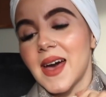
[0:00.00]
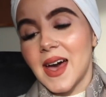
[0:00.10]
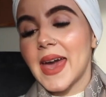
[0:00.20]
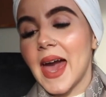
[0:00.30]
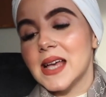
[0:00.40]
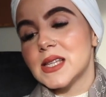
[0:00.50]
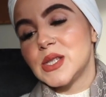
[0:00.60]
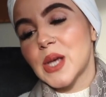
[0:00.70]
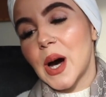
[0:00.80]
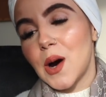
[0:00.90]
Okay,
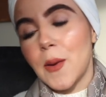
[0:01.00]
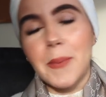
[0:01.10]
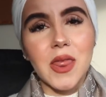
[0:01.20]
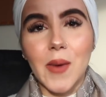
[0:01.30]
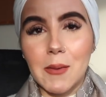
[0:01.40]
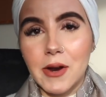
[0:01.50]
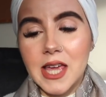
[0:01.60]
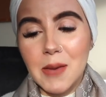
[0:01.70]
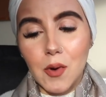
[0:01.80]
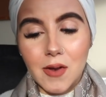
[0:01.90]
so by the way, I'm going to
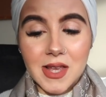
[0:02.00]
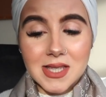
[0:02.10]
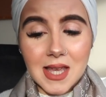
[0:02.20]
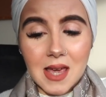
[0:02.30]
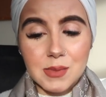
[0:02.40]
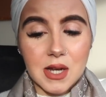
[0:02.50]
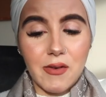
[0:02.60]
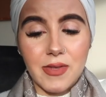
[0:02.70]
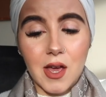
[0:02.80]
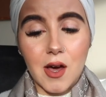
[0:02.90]
keep all of these names and
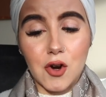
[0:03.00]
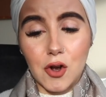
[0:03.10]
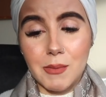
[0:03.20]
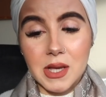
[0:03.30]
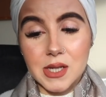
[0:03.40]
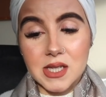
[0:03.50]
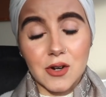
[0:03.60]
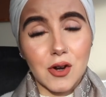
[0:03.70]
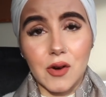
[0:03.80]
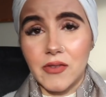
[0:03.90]
everything anonymous, because I
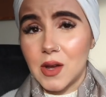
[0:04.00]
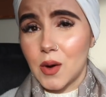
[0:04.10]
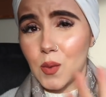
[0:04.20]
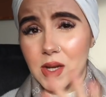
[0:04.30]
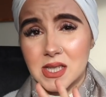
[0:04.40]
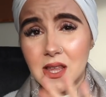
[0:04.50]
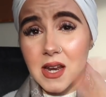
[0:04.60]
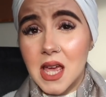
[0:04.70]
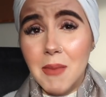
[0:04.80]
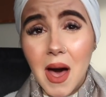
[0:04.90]
don't know if anyone wants their
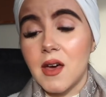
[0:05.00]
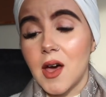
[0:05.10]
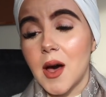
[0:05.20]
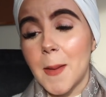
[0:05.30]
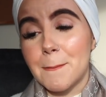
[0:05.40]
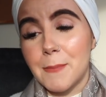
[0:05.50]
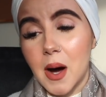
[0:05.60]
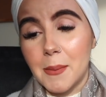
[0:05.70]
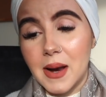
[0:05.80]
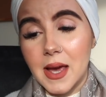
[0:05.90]
name out there
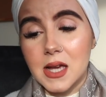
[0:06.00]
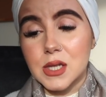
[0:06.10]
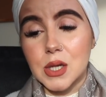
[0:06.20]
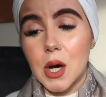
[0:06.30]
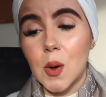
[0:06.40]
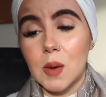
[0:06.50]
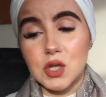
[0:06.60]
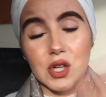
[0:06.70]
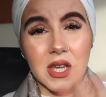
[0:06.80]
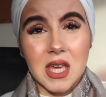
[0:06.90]
public, so I'm
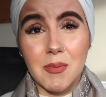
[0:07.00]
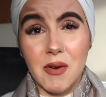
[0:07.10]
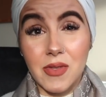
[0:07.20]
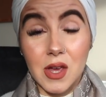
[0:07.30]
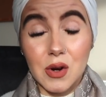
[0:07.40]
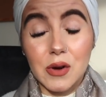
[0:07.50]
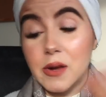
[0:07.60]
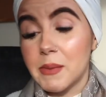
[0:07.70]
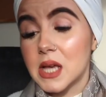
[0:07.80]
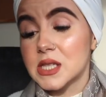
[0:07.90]
just going to keep everything
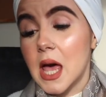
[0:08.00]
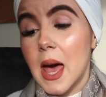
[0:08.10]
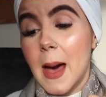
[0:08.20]
anonymous.